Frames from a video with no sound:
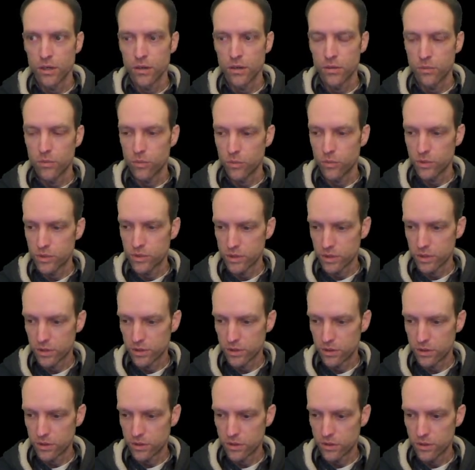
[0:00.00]
what's it
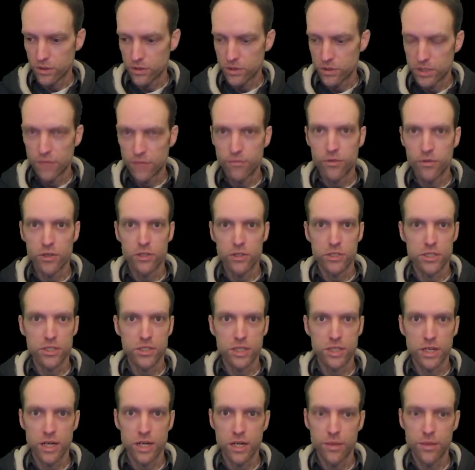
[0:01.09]
called, step functions on
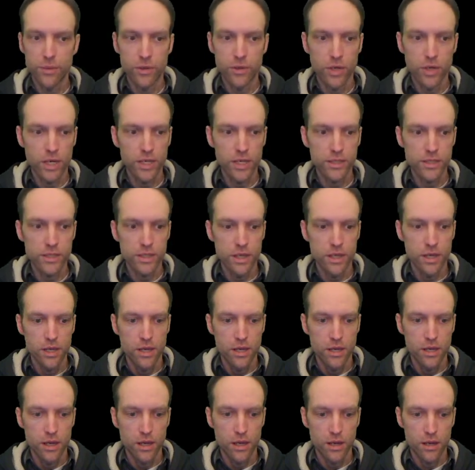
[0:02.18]
AWS.
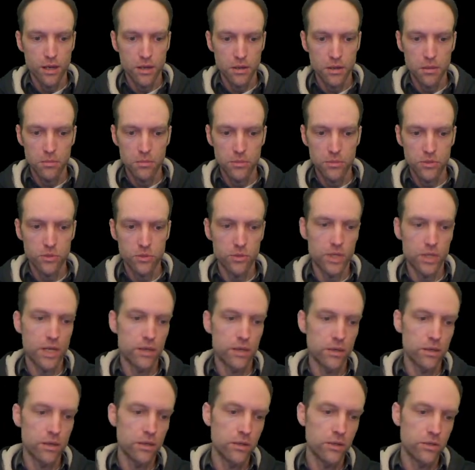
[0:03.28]
So yeah,
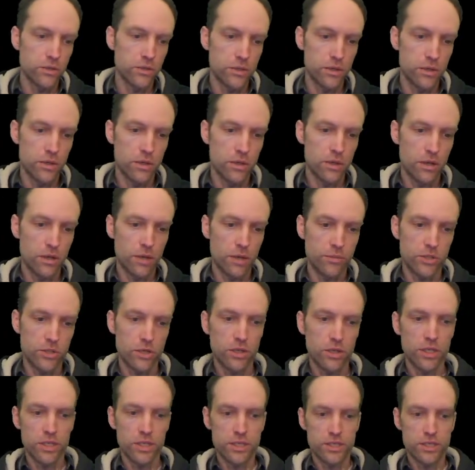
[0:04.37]
I'm starting
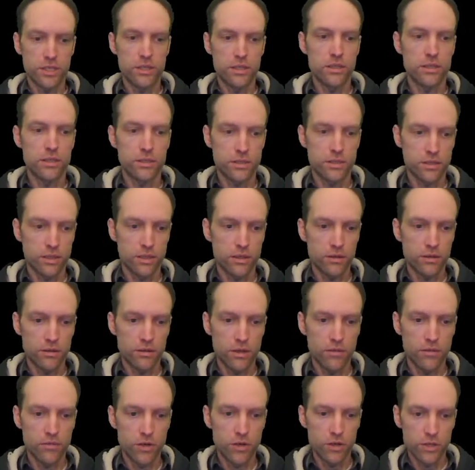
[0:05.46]
to see this in
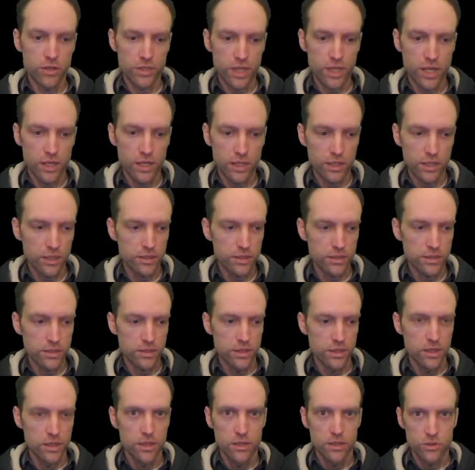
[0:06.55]
various contexts.
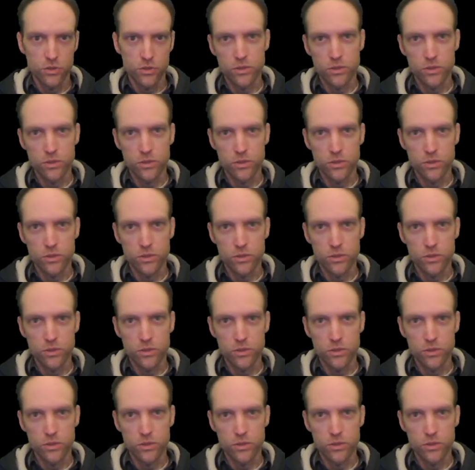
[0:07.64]
So